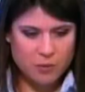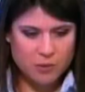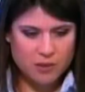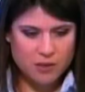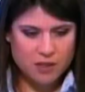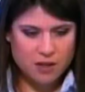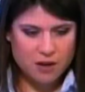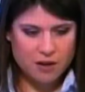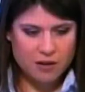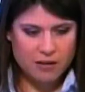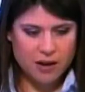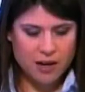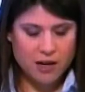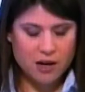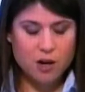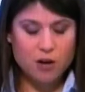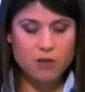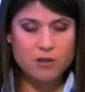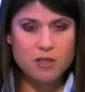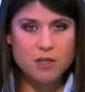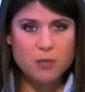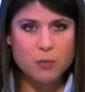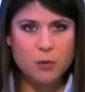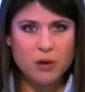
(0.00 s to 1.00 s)
Was our
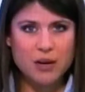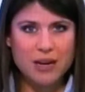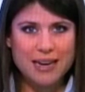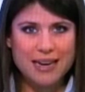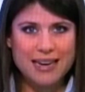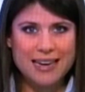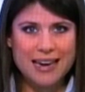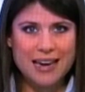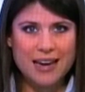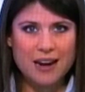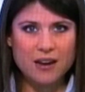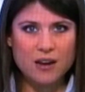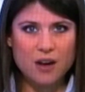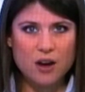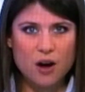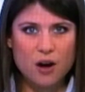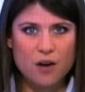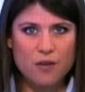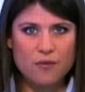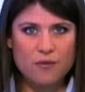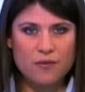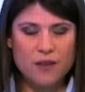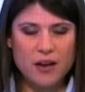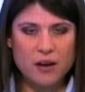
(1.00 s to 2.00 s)
correspondent
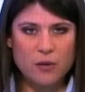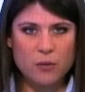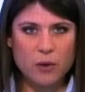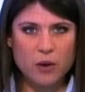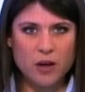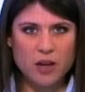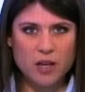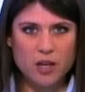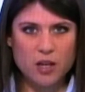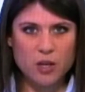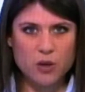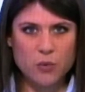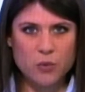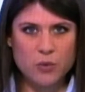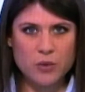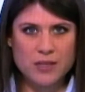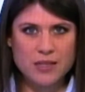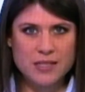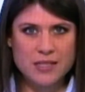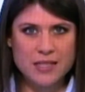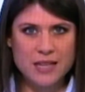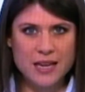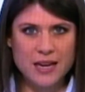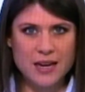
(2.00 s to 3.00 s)
Gallagher Fenwick, who
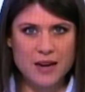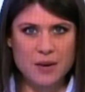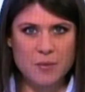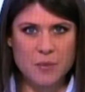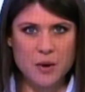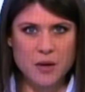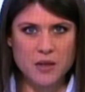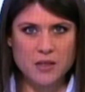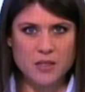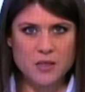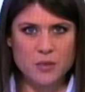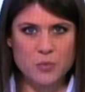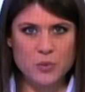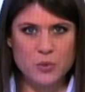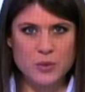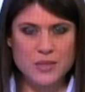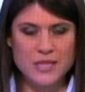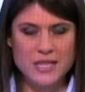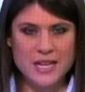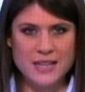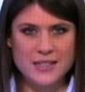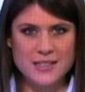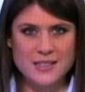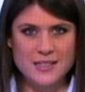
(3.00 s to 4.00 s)
was in amongst
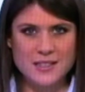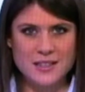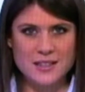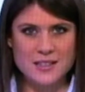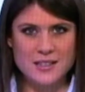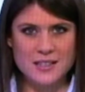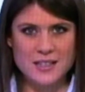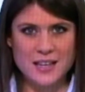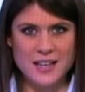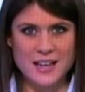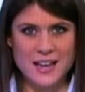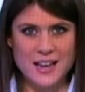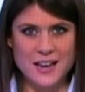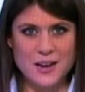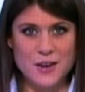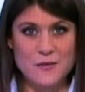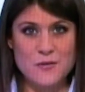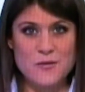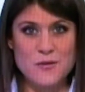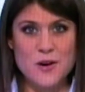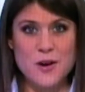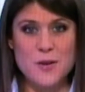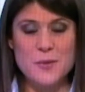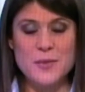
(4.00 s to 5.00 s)
protesters. I can
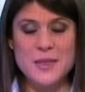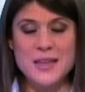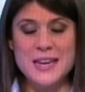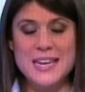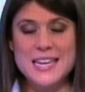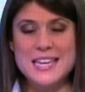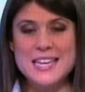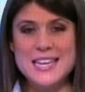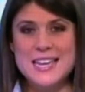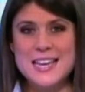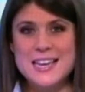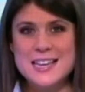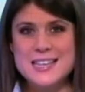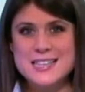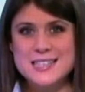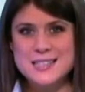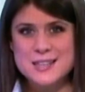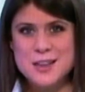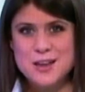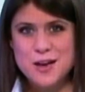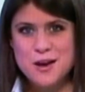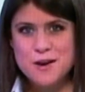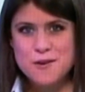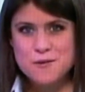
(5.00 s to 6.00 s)
confirm that he
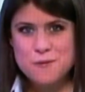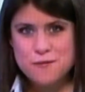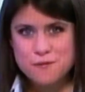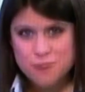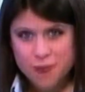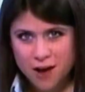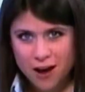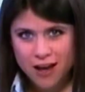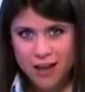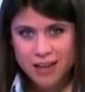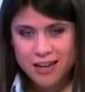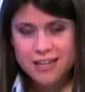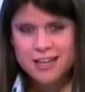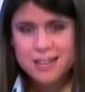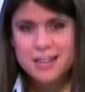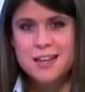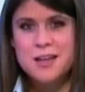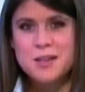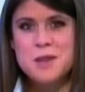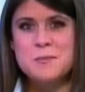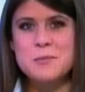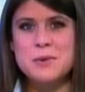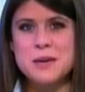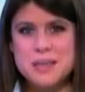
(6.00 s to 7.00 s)
is fine,
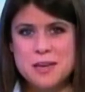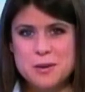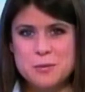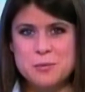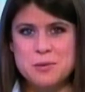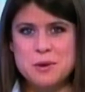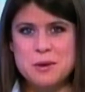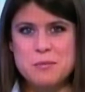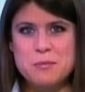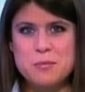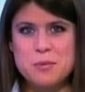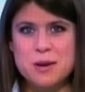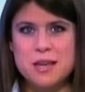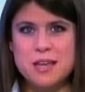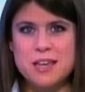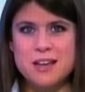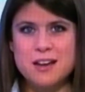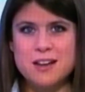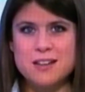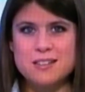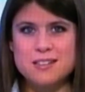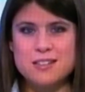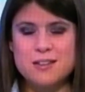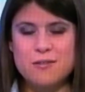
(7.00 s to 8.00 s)
but he'll be
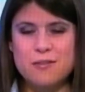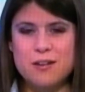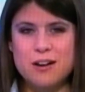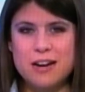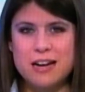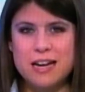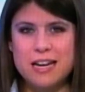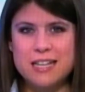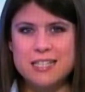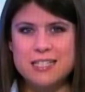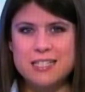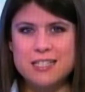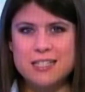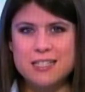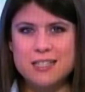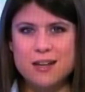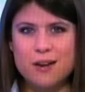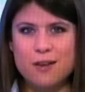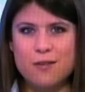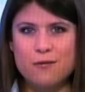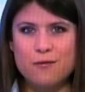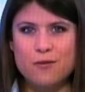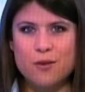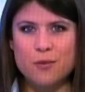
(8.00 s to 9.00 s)
bringing us the very
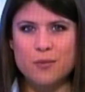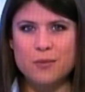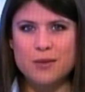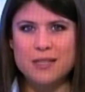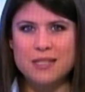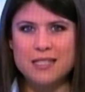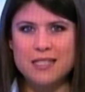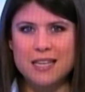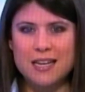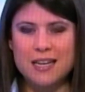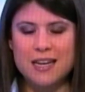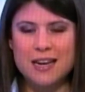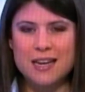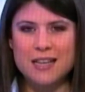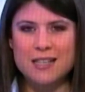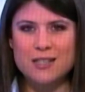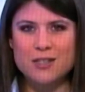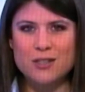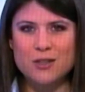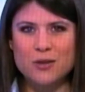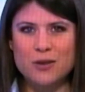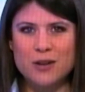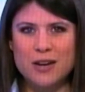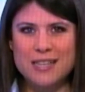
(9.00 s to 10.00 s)
latest from the scene
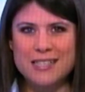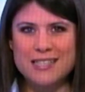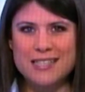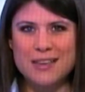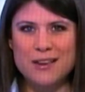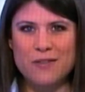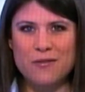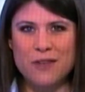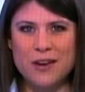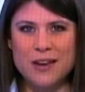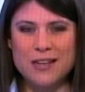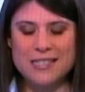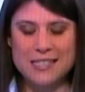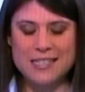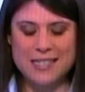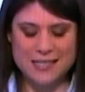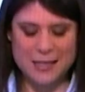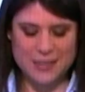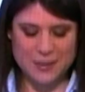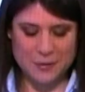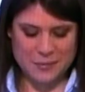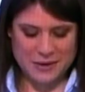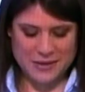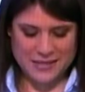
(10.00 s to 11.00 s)
as soon as he
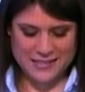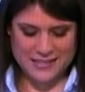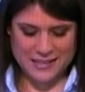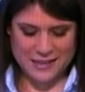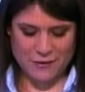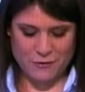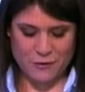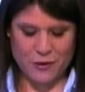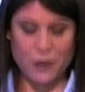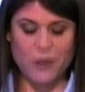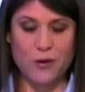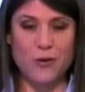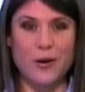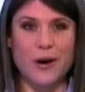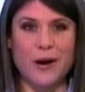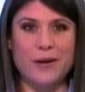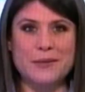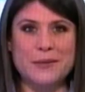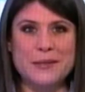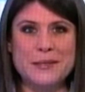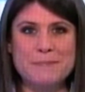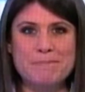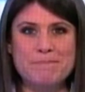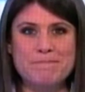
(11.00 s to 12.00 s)
finds some safer
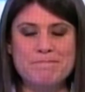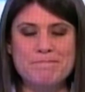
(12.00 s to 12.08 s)
ground.